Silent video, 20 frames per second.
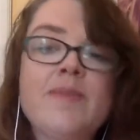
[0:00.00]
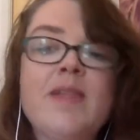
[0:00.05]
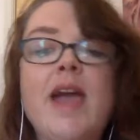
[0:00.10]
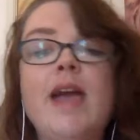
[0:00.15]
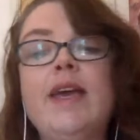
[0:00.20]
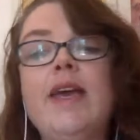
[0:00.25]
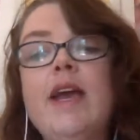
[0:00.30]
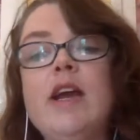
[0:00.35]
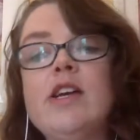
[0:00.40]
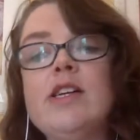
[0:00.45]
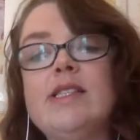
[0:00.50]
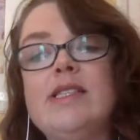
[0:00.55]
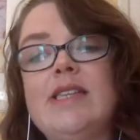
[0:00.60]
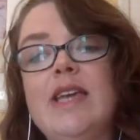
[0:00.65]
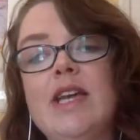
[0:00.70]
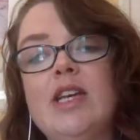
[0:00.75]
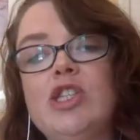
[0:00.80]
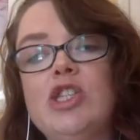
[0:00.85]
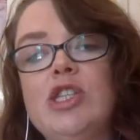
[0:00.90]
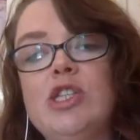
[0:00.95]
And Karen's
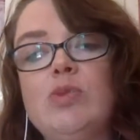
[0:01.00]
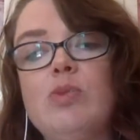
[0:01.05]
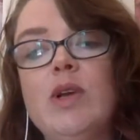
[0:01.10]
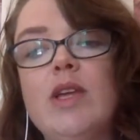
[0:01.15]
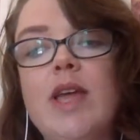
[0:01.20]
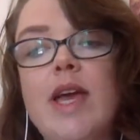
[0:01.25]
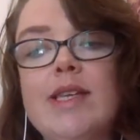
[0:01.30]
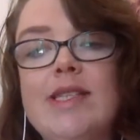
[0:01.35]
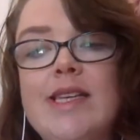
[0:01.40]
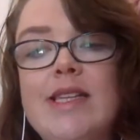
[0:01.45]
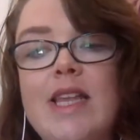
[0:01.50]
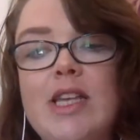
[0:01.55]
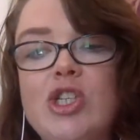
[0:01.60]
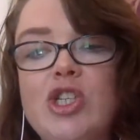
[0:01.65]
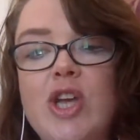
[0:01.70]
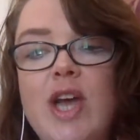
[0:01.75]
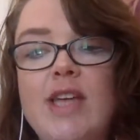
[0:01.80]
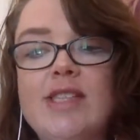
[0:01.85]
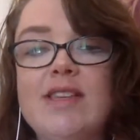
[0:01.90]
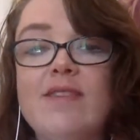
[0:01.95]
saying she's realizing that
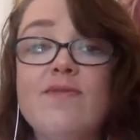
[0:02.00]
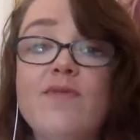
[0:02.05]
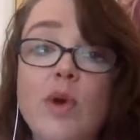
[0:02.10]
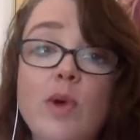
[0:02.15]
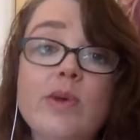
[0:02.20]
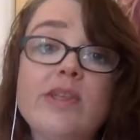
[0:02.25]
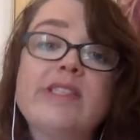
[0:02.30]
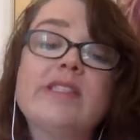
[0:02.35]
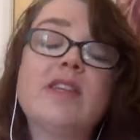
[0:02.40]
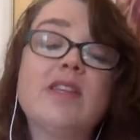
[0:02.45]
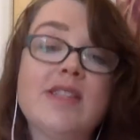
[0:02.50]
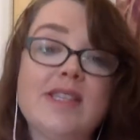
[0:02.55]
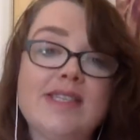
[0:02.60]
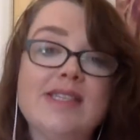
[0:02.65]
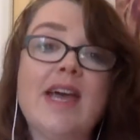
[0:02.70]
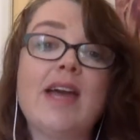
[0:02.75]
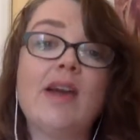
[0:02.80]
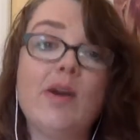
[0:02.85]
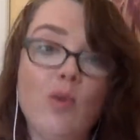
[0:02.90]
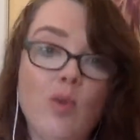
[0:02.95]
she hasn't focused on the
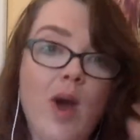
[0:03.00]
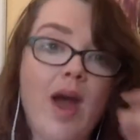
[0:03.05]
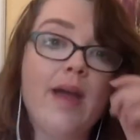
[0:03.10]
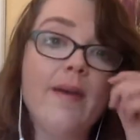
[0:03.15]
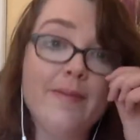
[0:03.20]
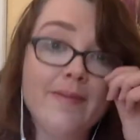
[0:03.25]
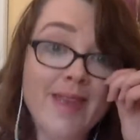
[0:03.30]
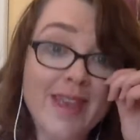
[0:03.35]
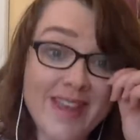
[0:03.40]
second why.